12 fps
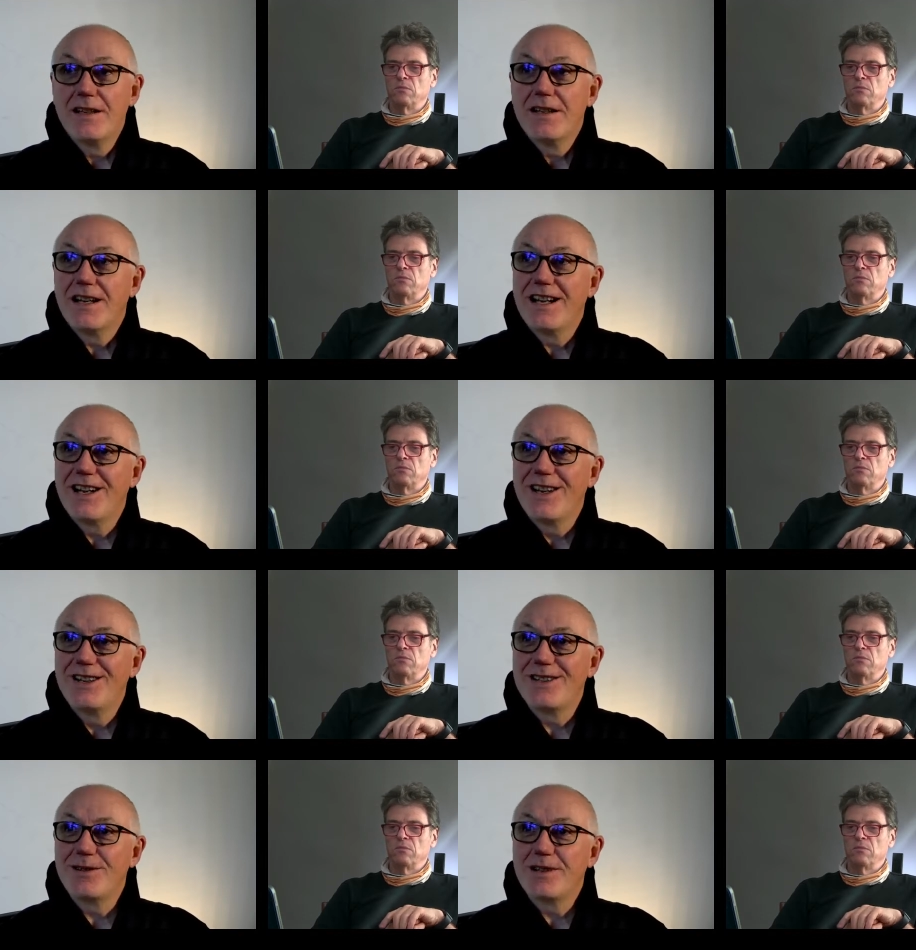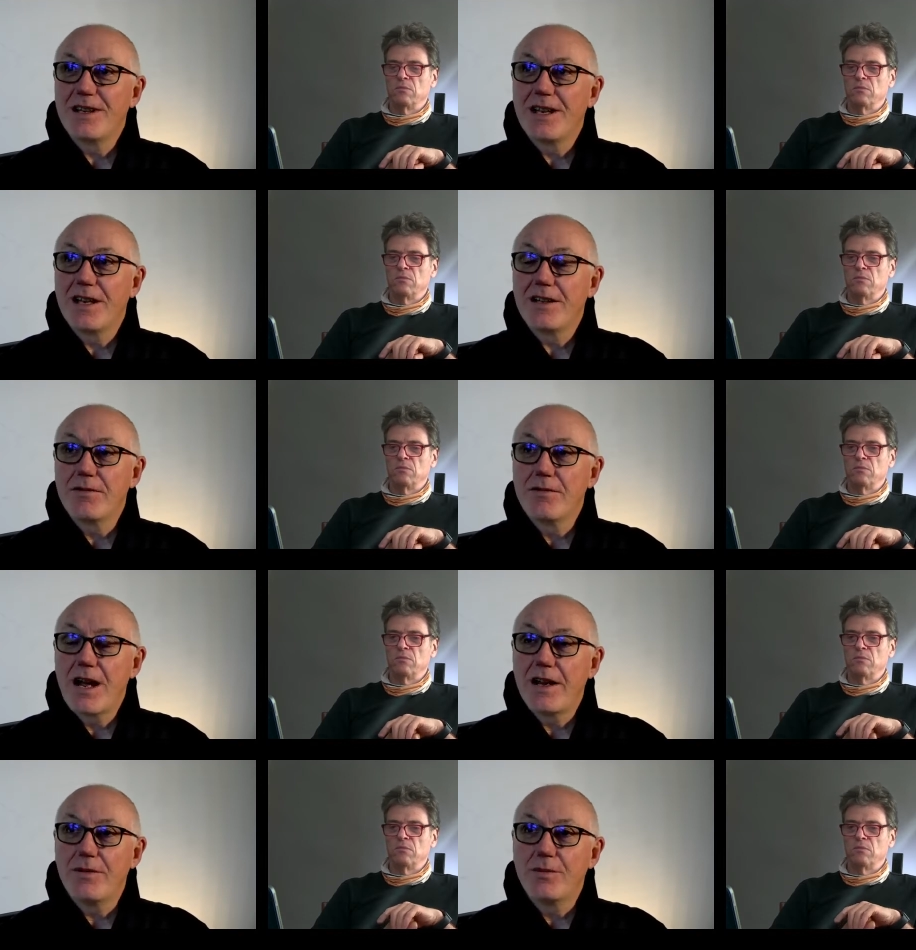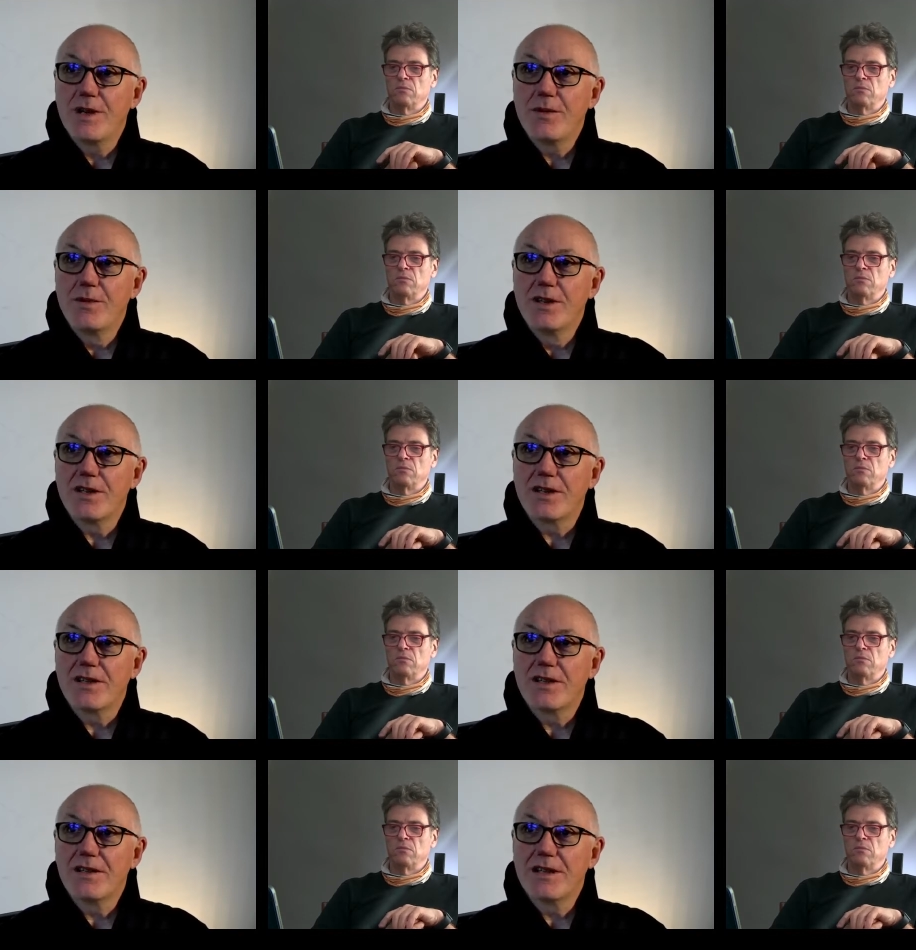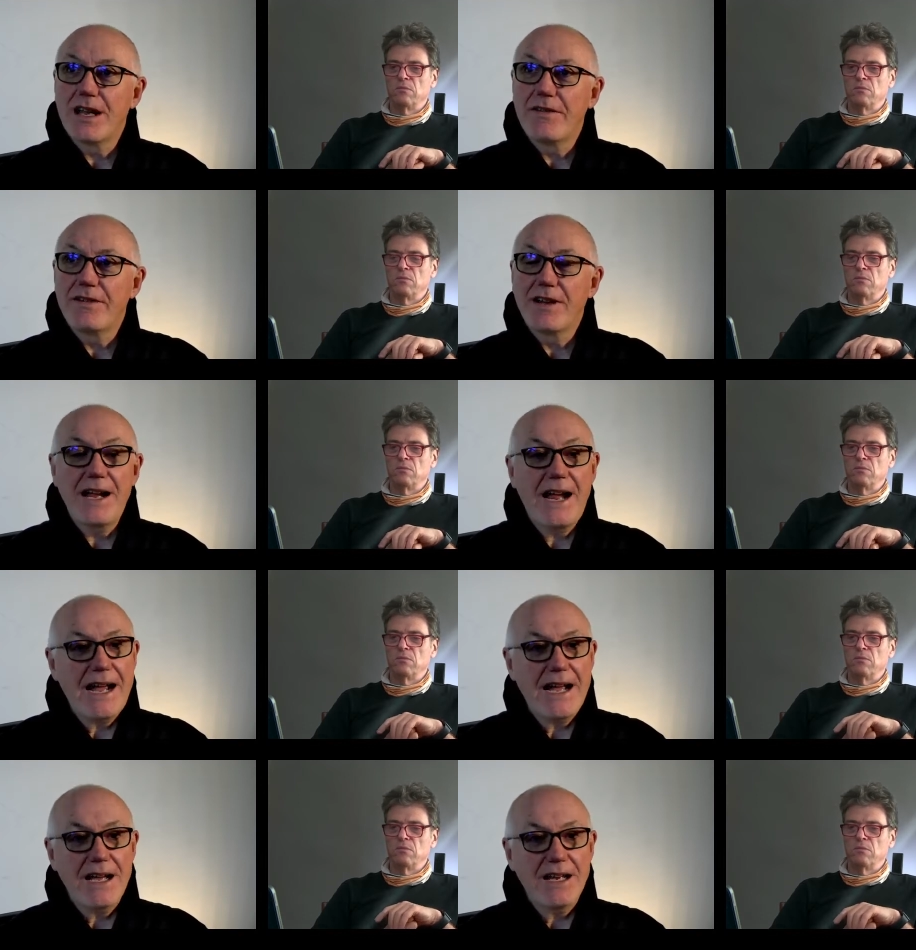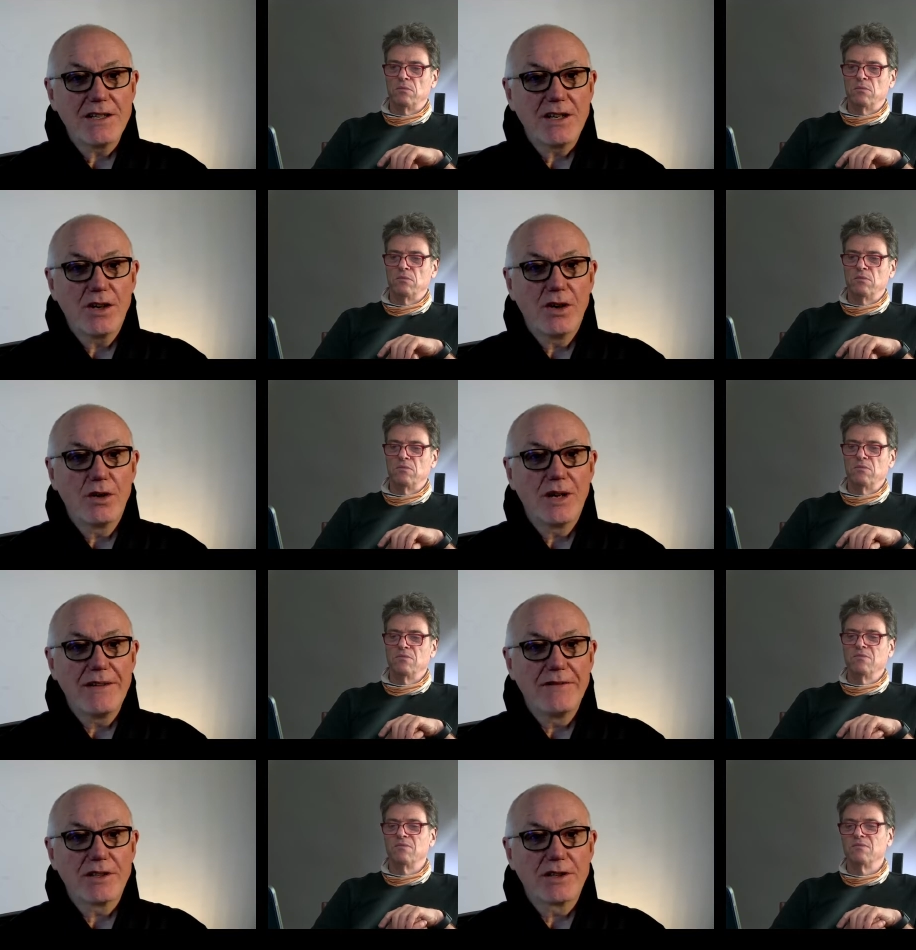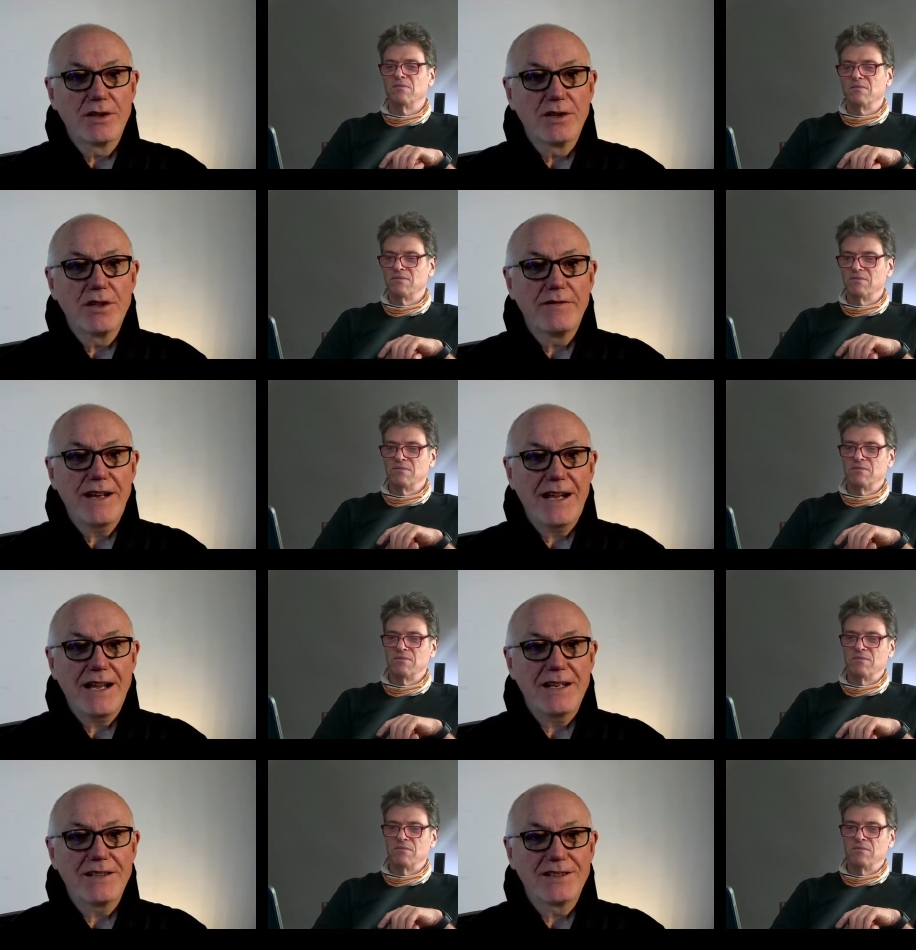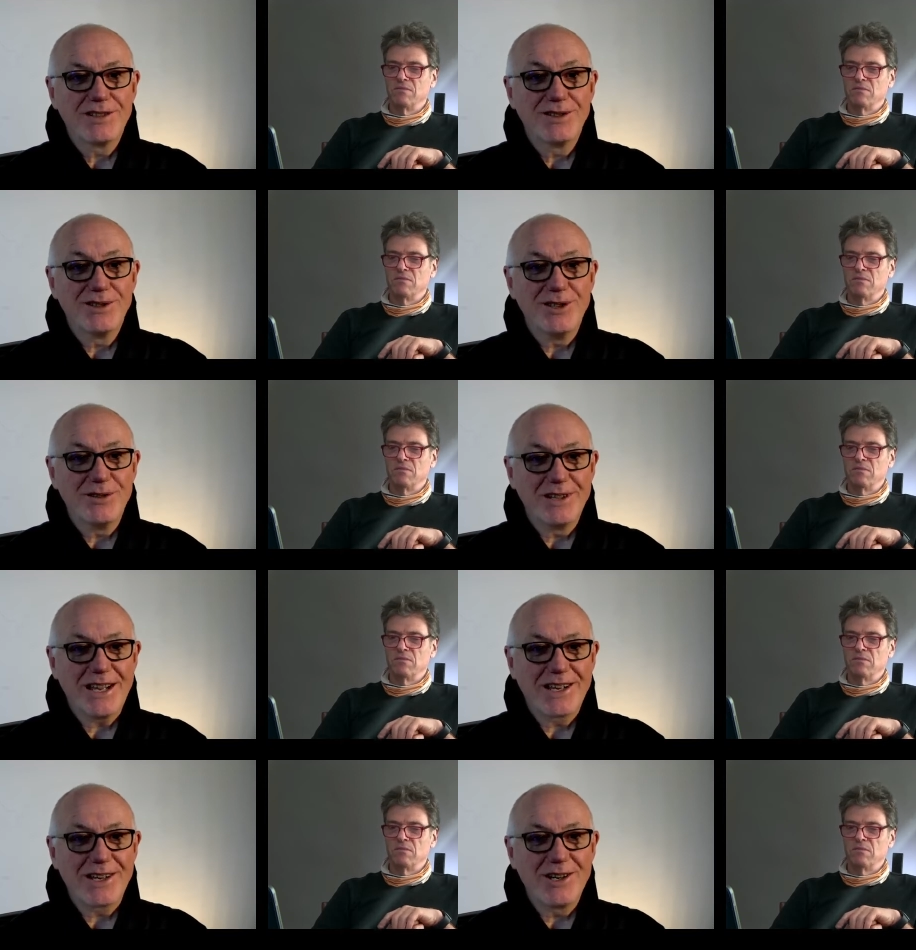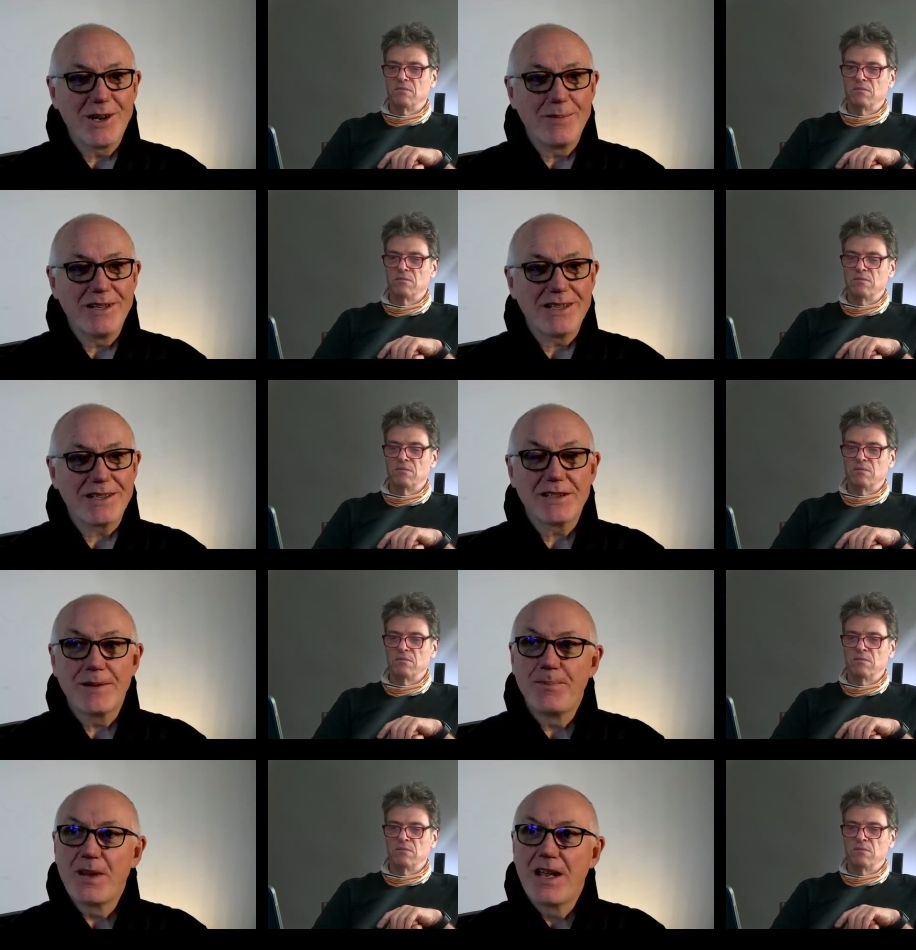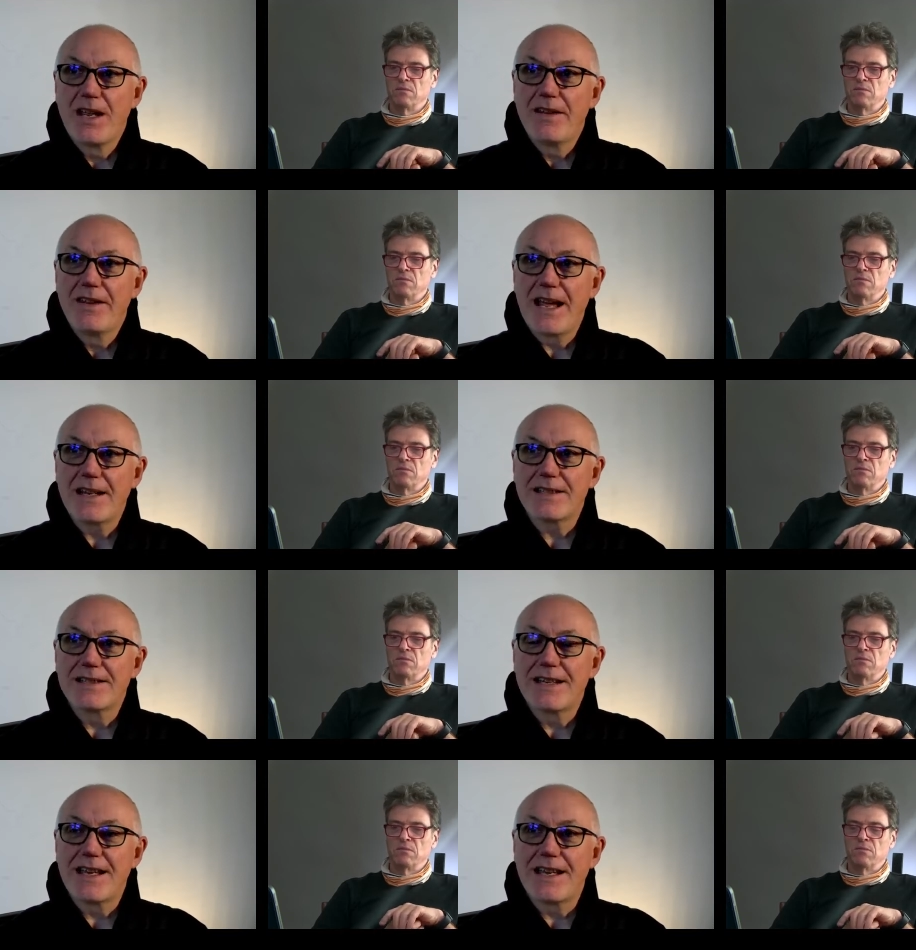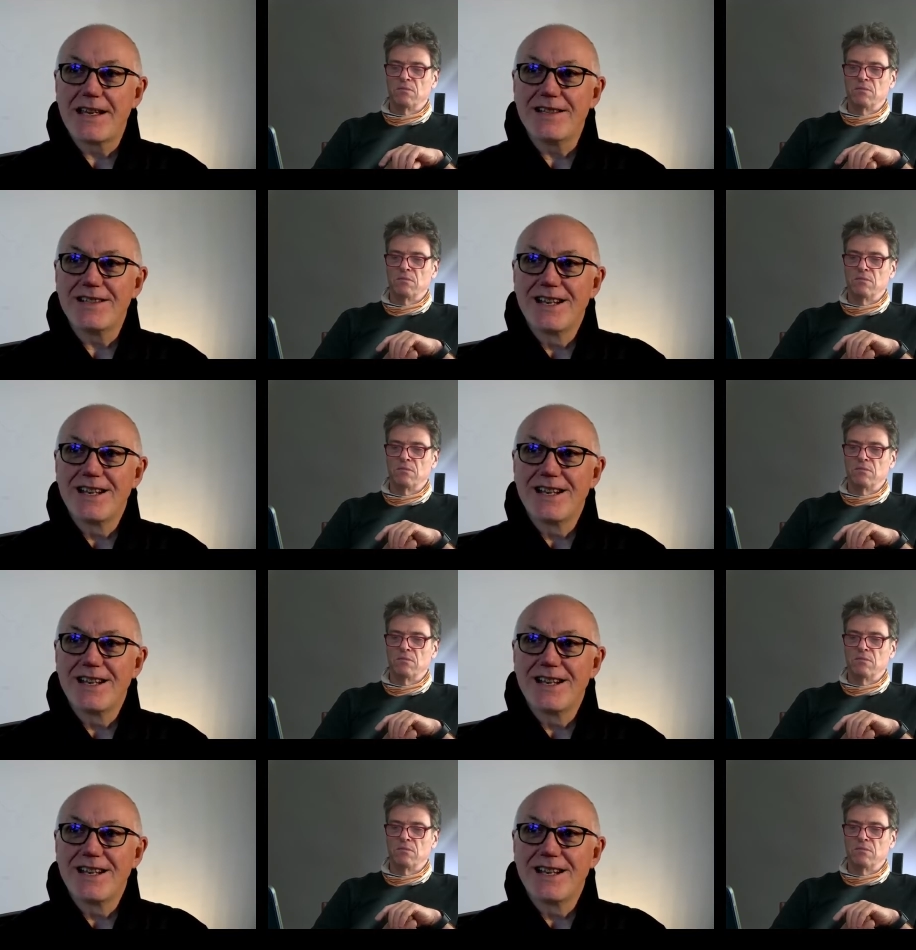Speaker 1: And yeah, you're right. WeWork never had or ever could have had good unit economics. That said,